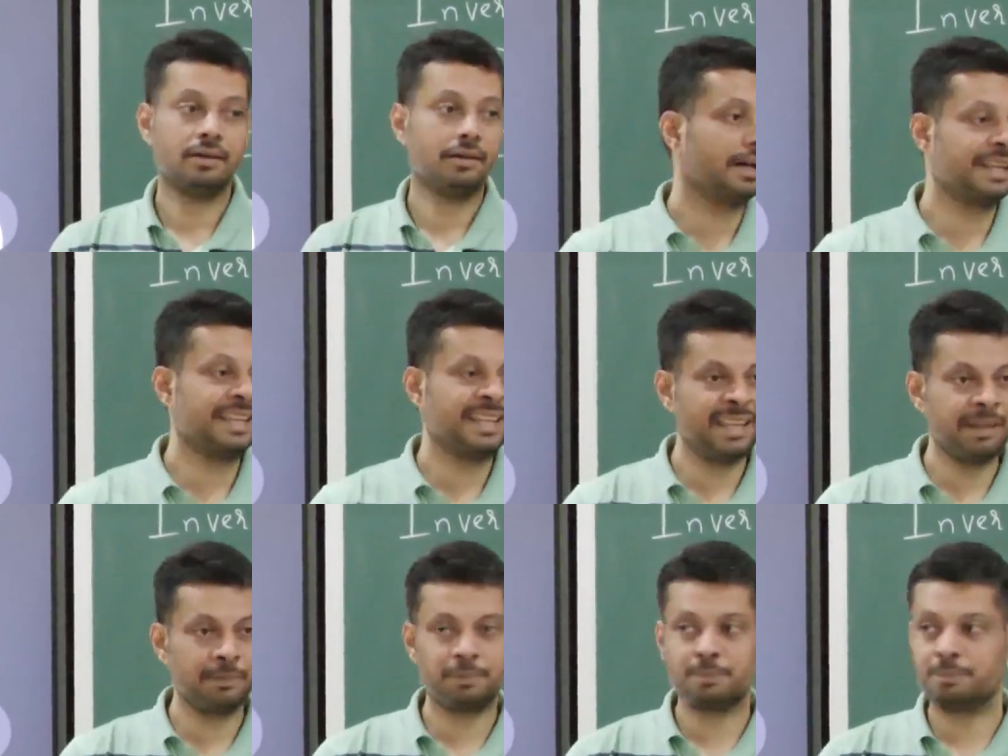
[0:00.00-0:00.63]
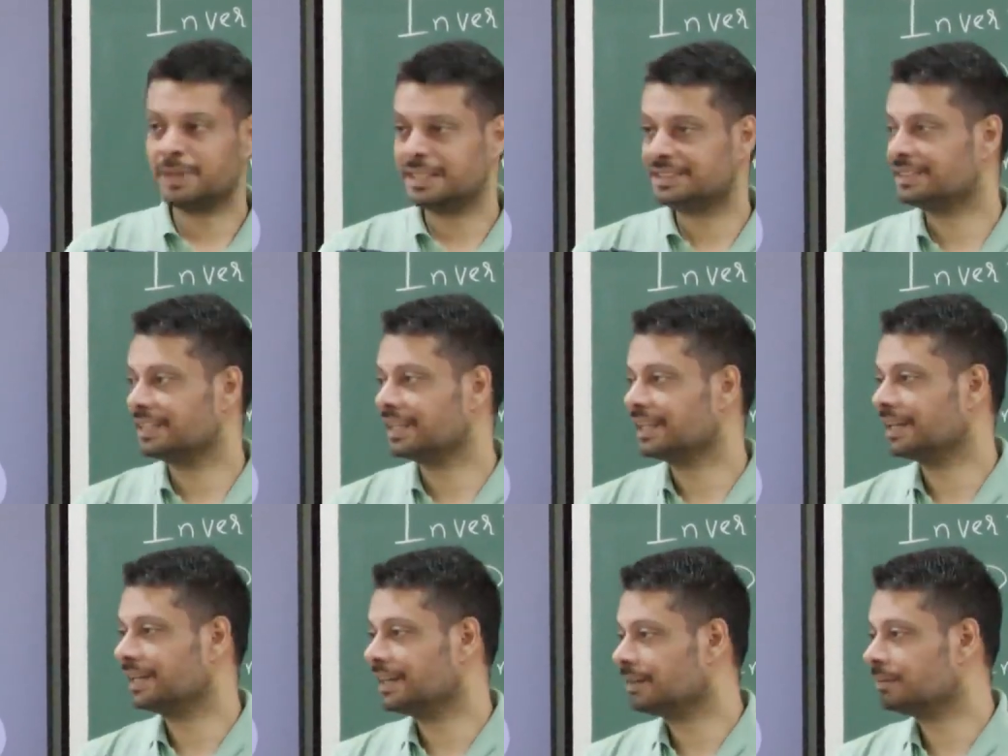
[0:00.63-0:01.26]
I keep
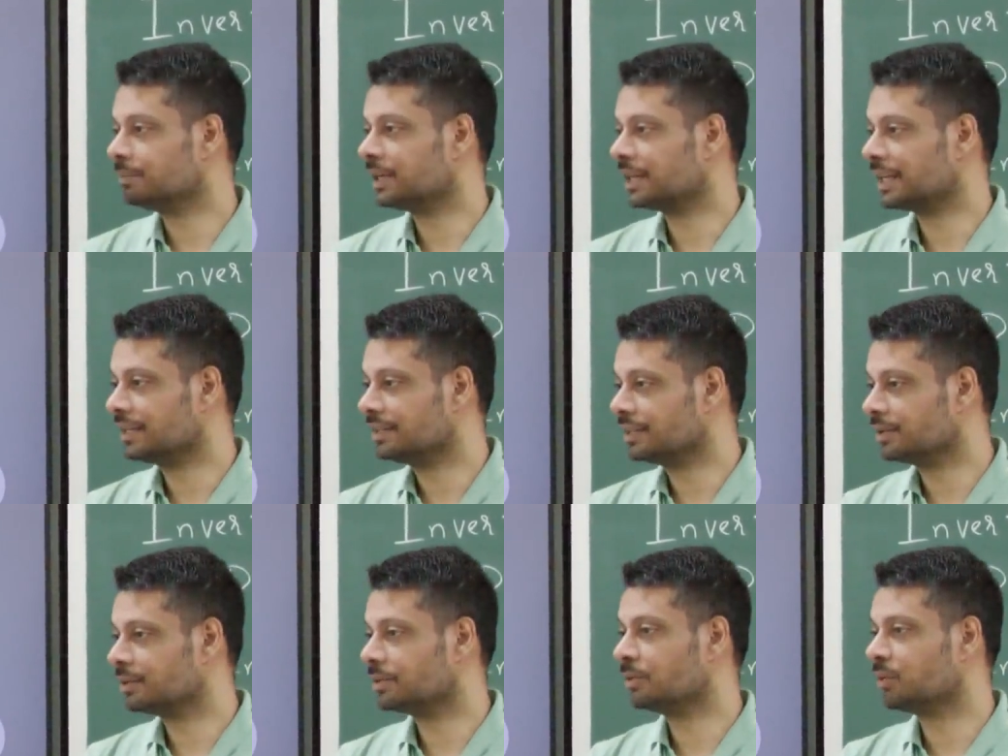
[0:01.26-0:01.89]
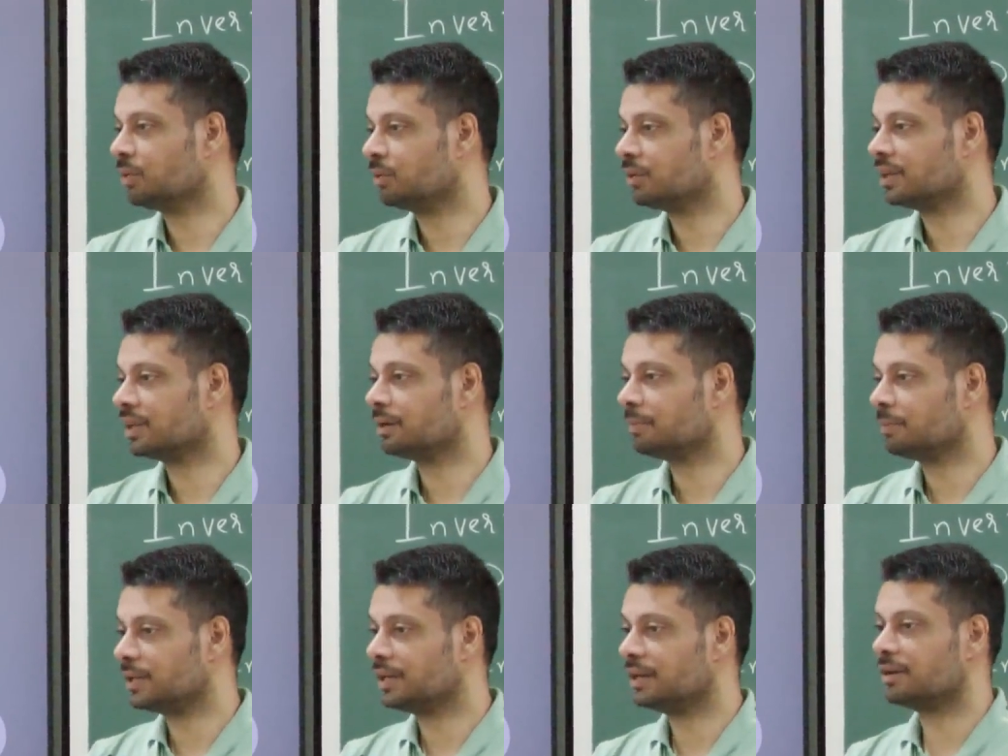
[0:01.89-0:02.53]
mentioning it, but I think over
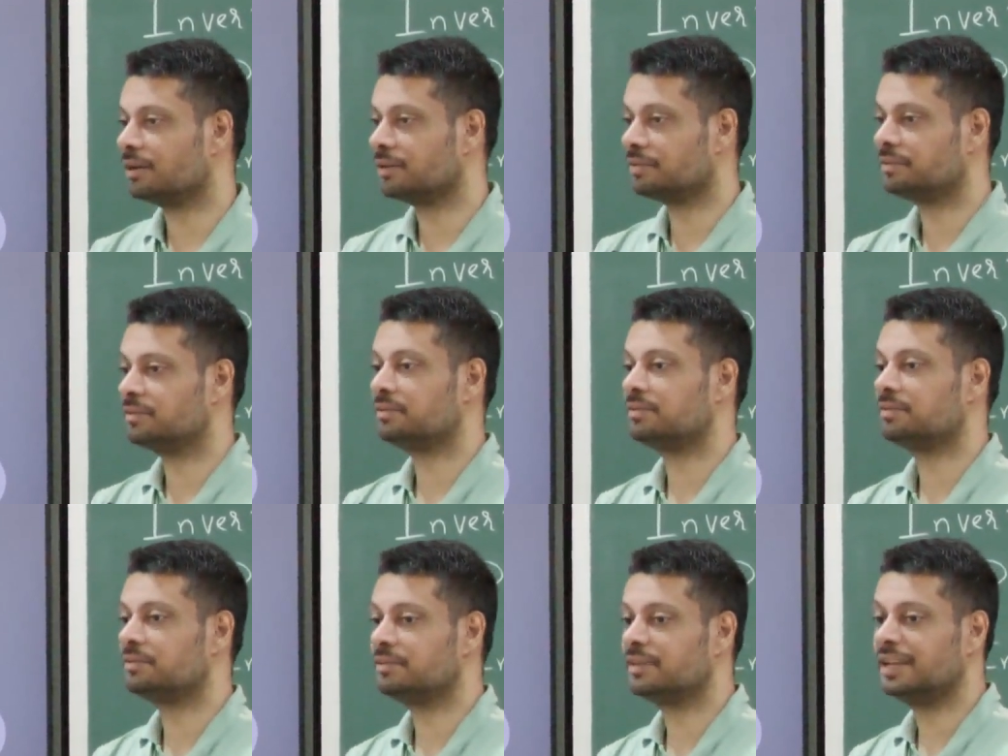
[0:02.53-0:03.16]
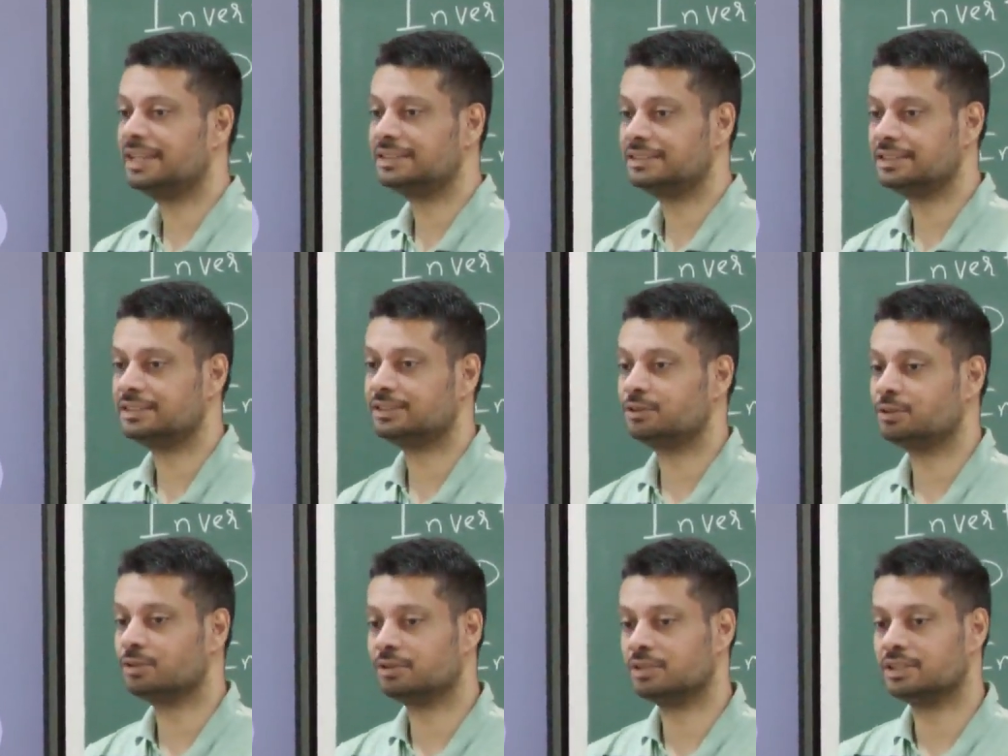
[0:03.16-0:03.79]
a period of ages,